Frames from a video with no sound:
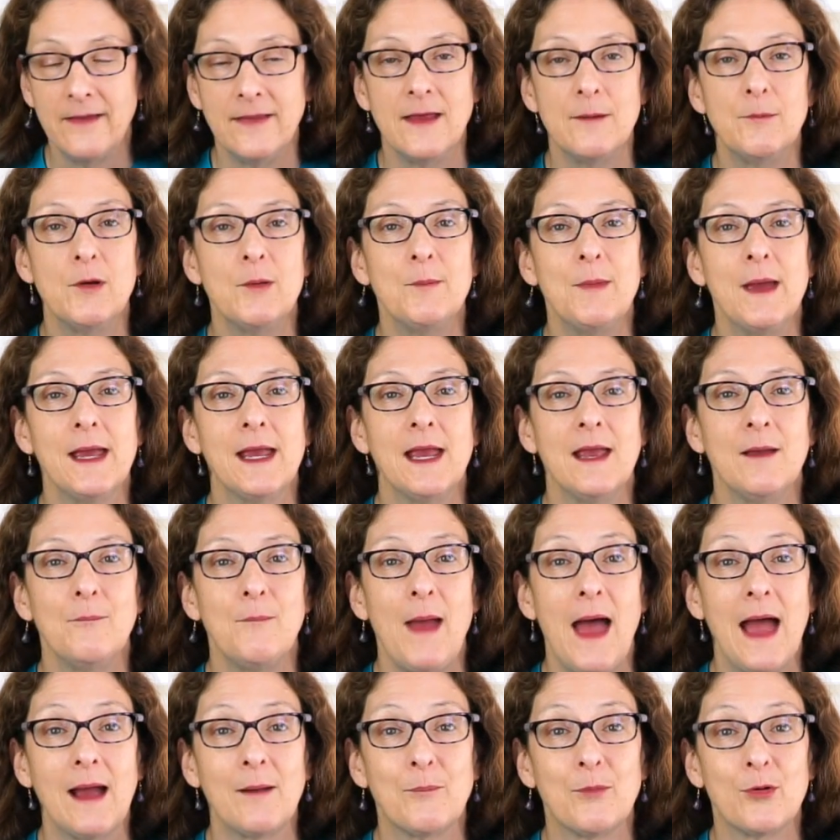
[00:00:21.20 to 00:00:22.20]
They've been
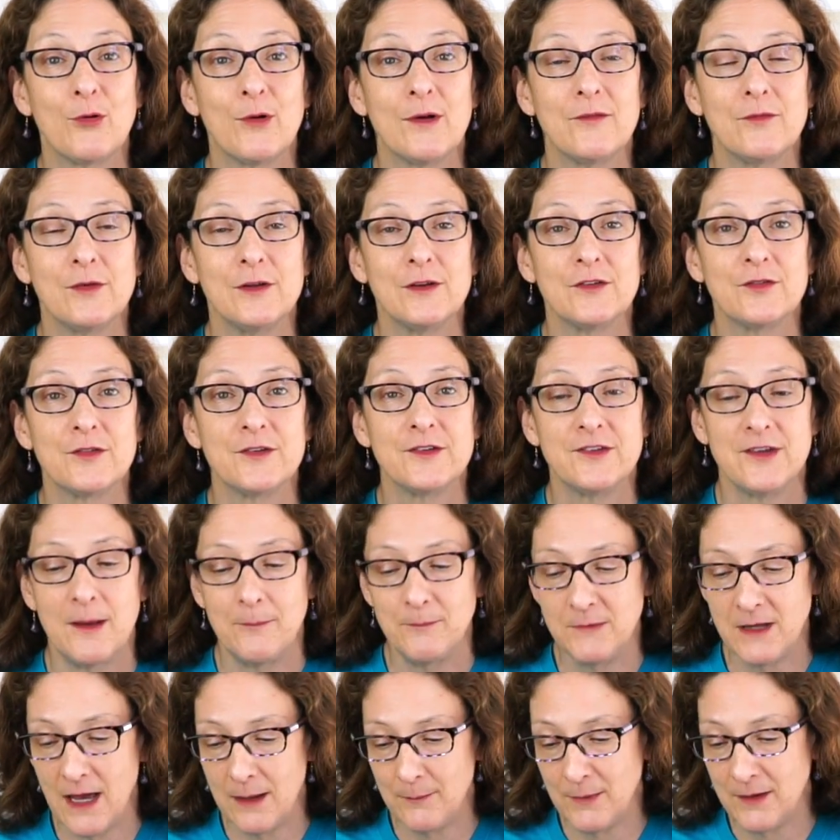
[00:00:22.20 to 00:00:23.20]
making Mac peripherals for
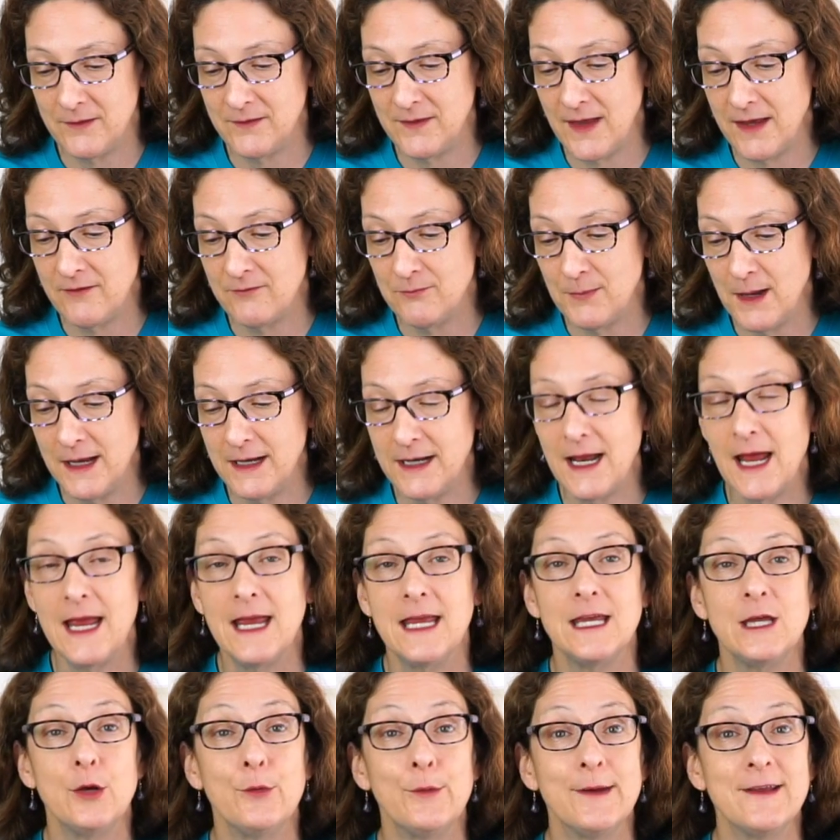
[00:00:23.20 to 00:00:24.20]
some time, and they've made
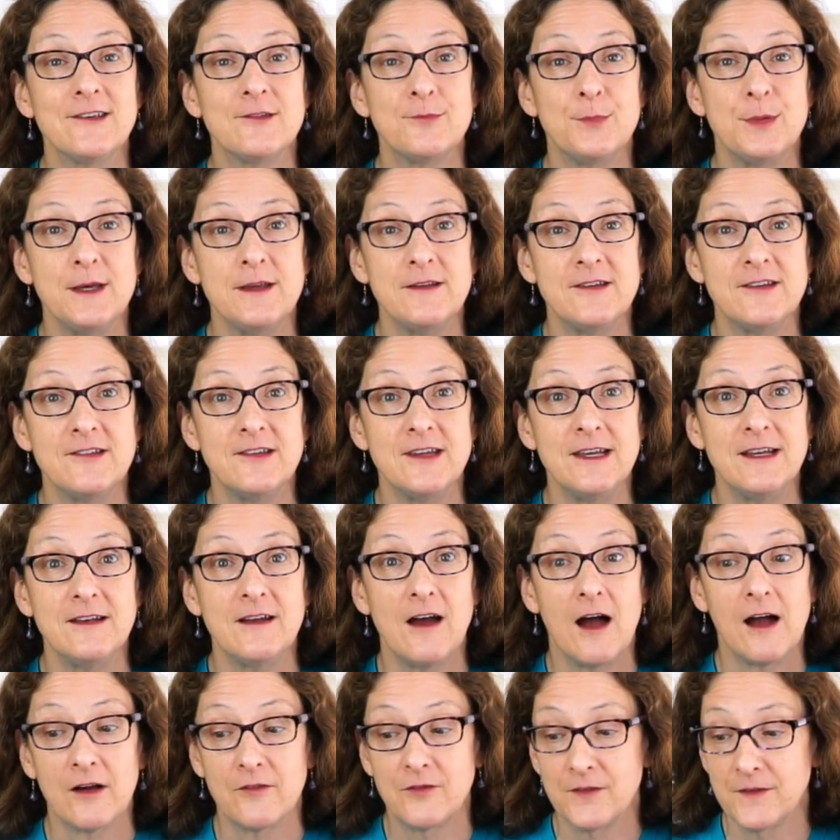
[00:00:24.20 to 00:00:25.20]
a U S B C
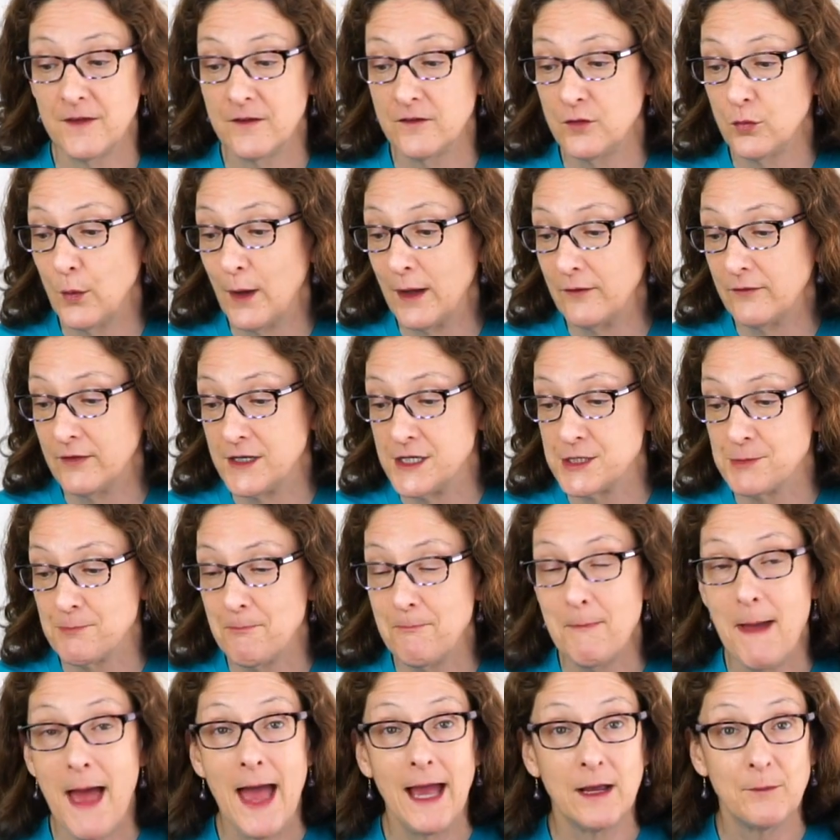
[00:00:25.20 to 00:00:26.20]
dock for the twelve inch
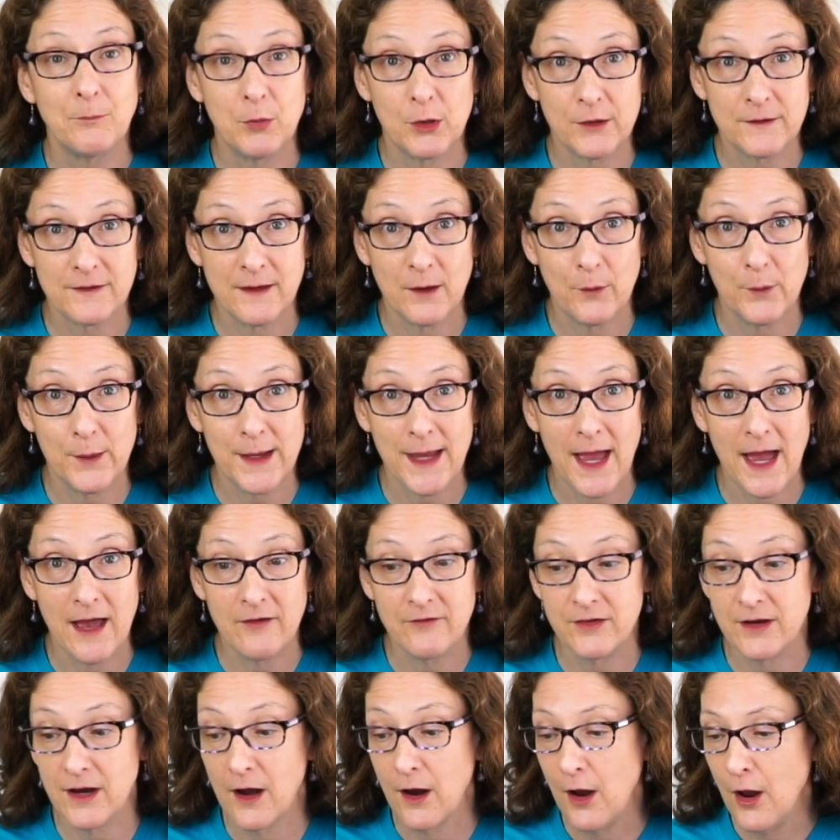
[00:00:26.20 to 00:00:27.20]
MacBook that we
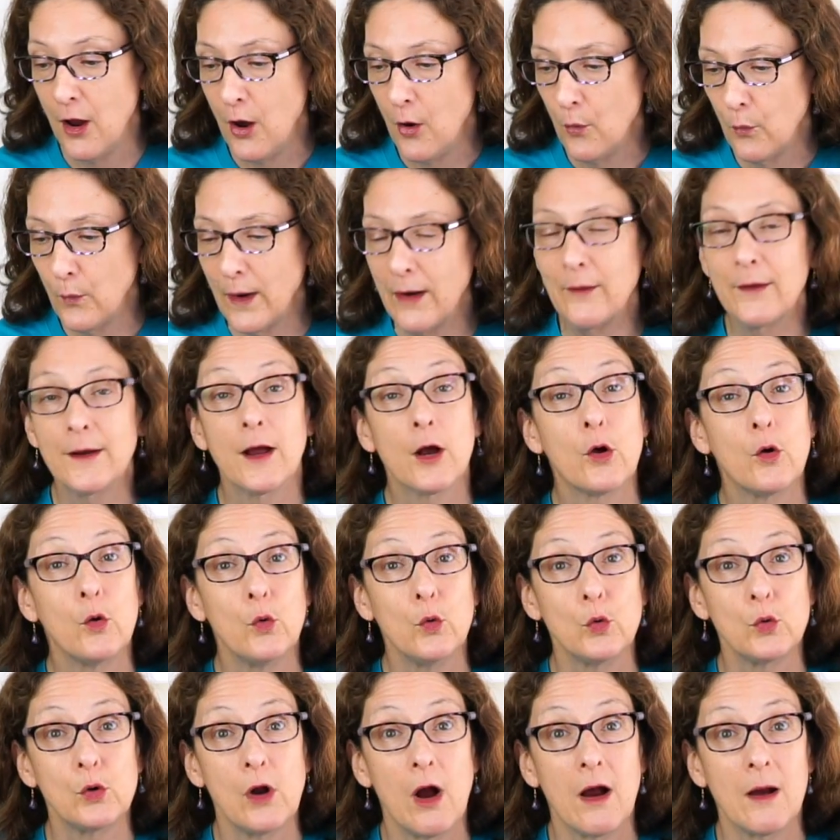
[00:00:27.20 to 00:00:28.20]
have here, wearing a
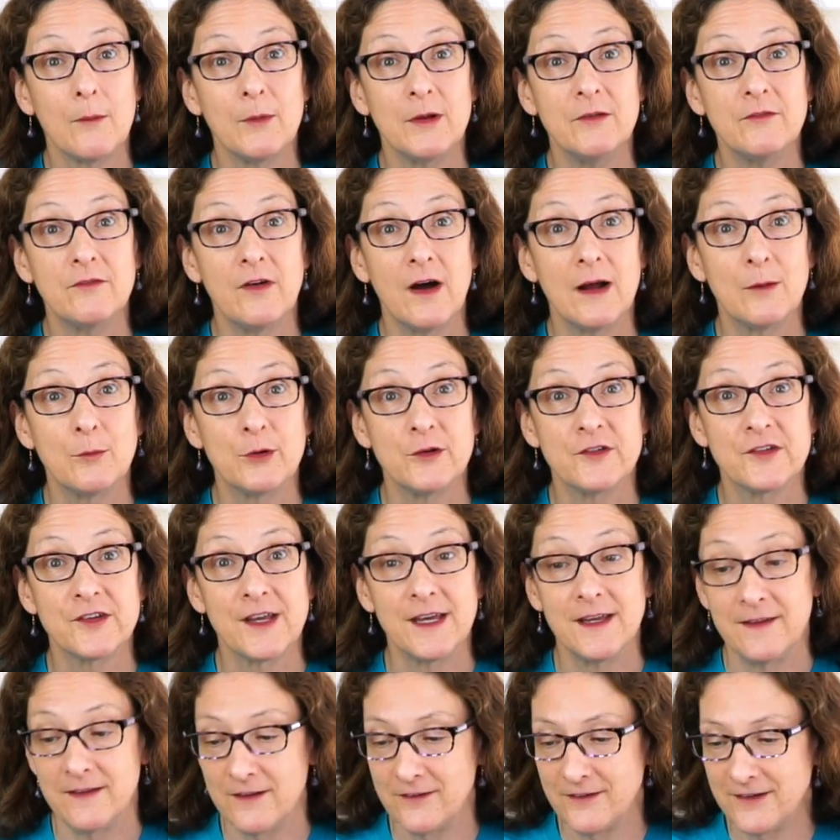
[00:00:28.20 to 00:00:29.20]
cool carbon fiber
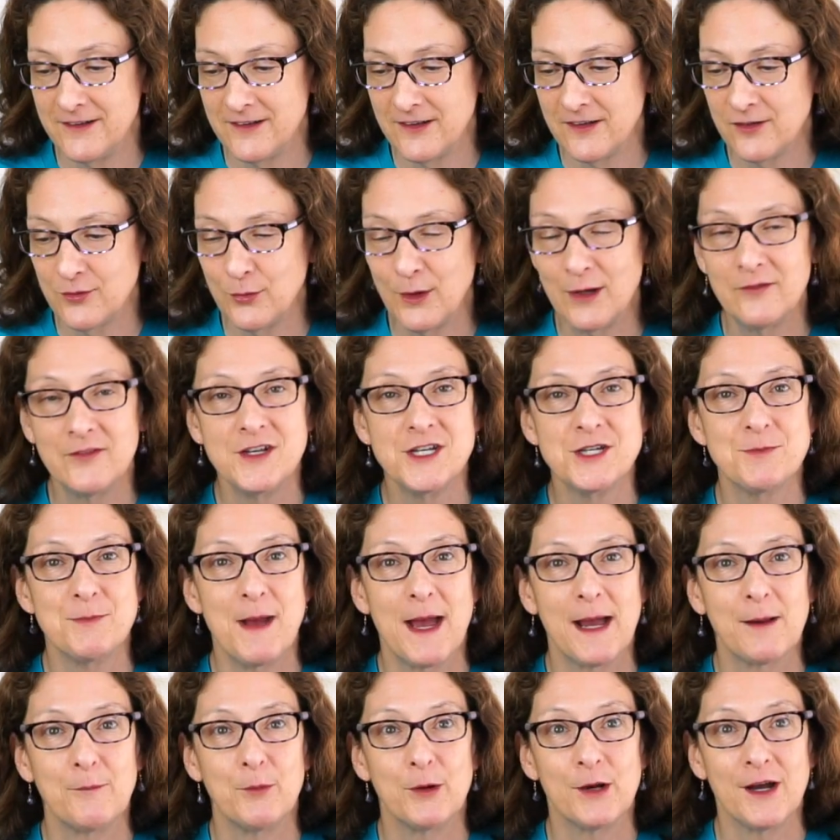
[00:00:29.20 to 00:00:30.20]
skin. There is a twelve inch
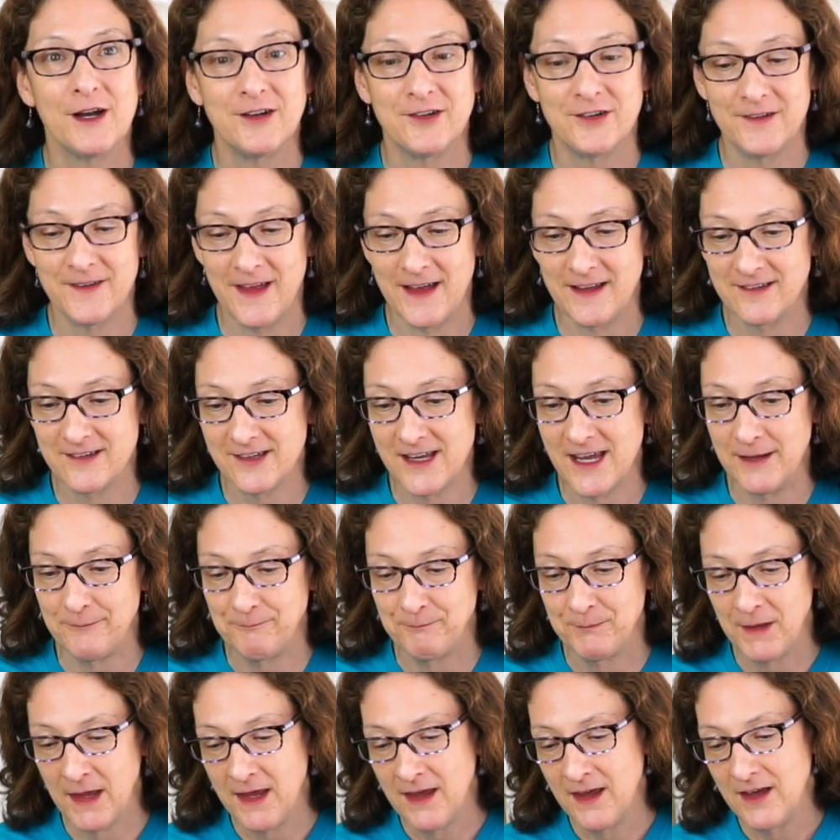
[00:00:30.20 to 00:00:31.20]
MacBook under that
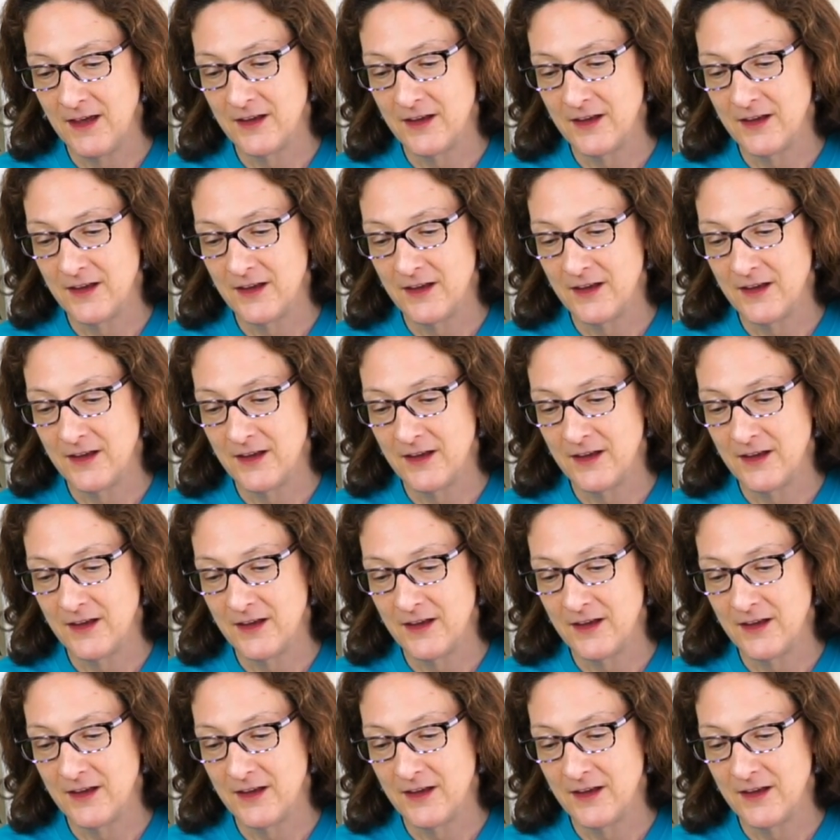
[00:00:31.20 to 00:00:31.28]
skin.